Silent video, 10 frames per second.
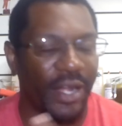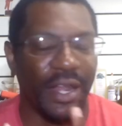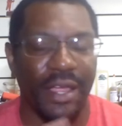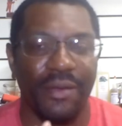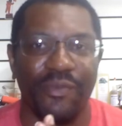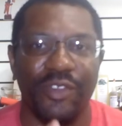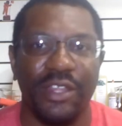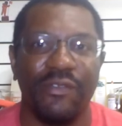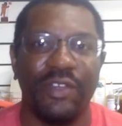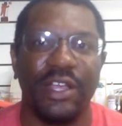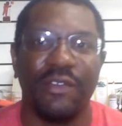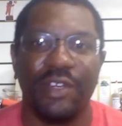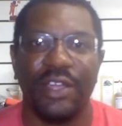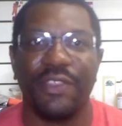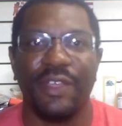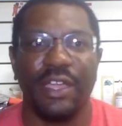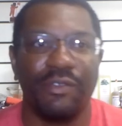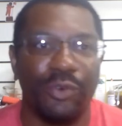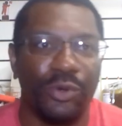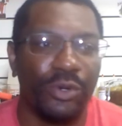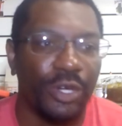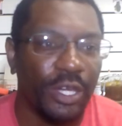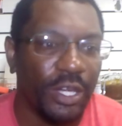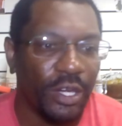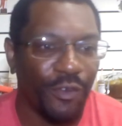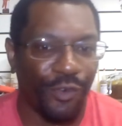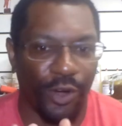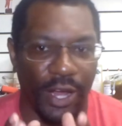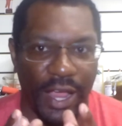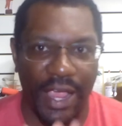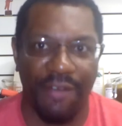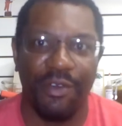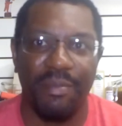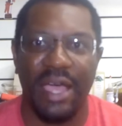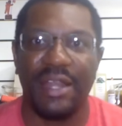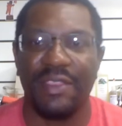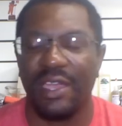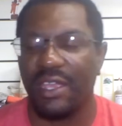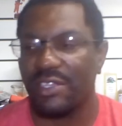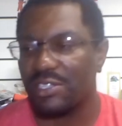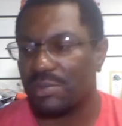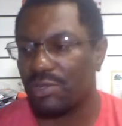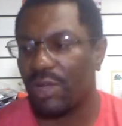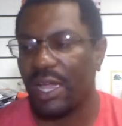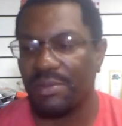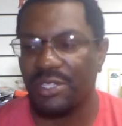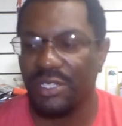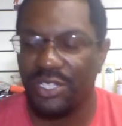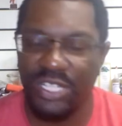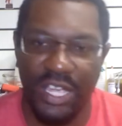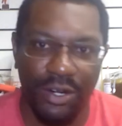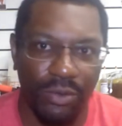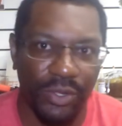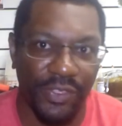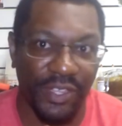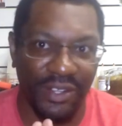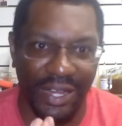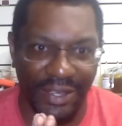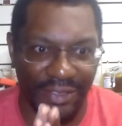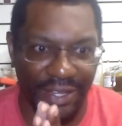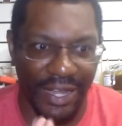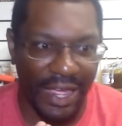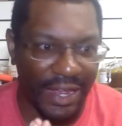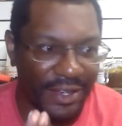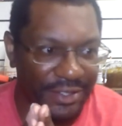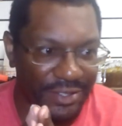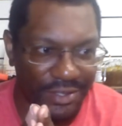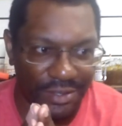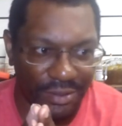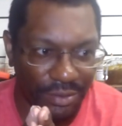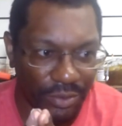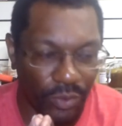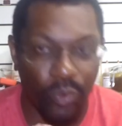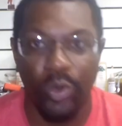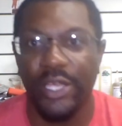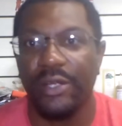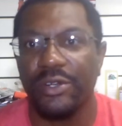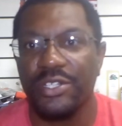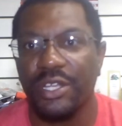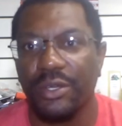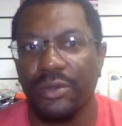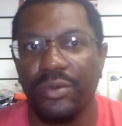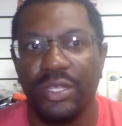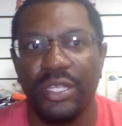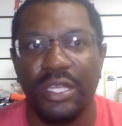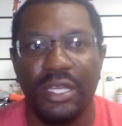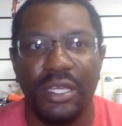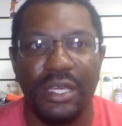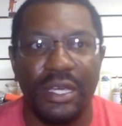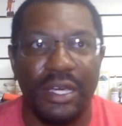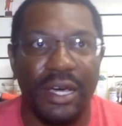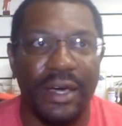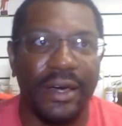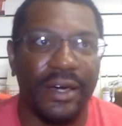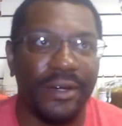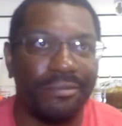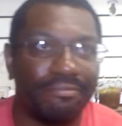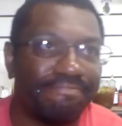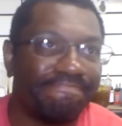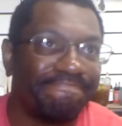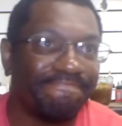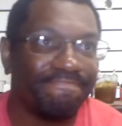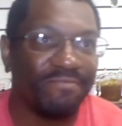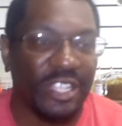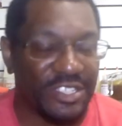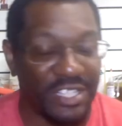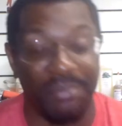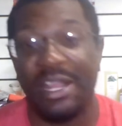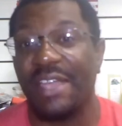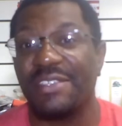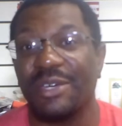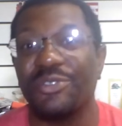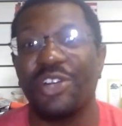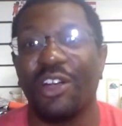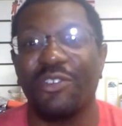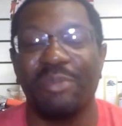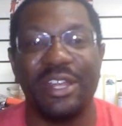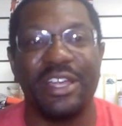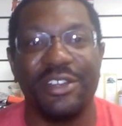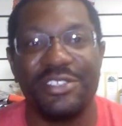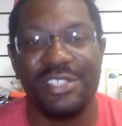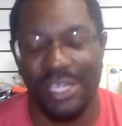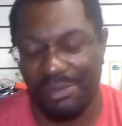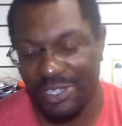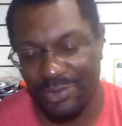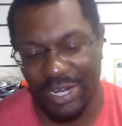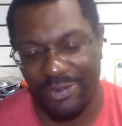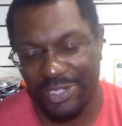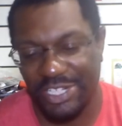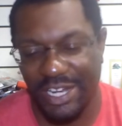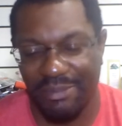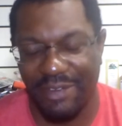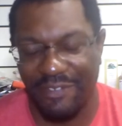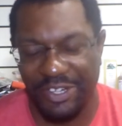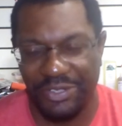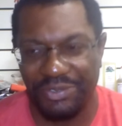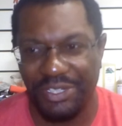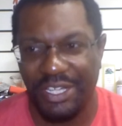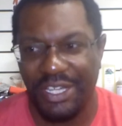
now I'm feeling very, very thankful for everybody that has subscribed to the channel within like the last week or so. Some nights it was hard for me to go to sleep because when I was checking my phone,